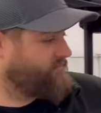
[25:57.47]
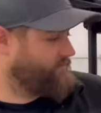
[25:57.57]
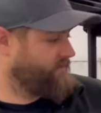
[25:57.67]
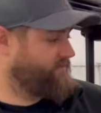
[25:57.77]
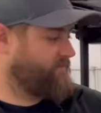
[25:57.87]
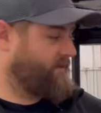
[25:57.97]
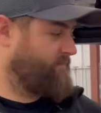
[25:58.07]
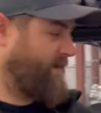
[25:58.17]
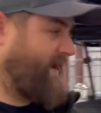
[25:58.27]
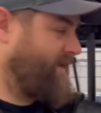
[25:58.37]
We're either going to
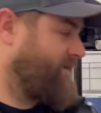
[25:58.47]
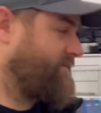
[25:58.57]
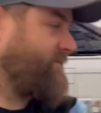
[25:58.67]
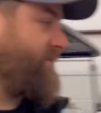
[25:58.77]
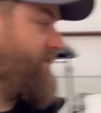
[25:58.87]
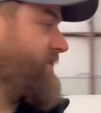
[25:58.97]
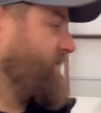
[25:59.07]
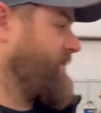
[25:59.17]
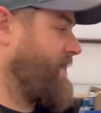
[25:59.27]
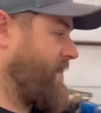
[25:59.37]
paint it
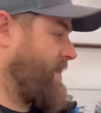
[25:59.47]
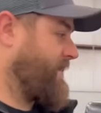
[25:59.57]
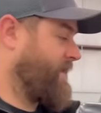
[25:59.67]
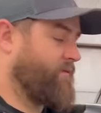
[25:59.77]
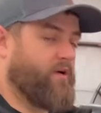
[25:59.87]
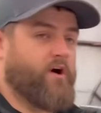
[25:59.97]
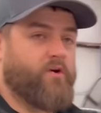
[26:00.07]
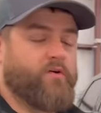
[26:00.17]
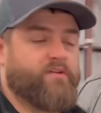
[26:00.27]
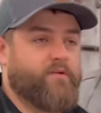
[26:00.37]
and get it at
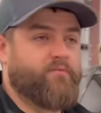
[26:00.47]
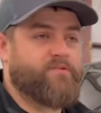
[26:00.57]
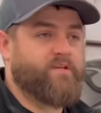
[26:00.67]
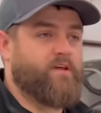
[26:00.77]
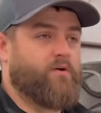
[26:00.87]
110%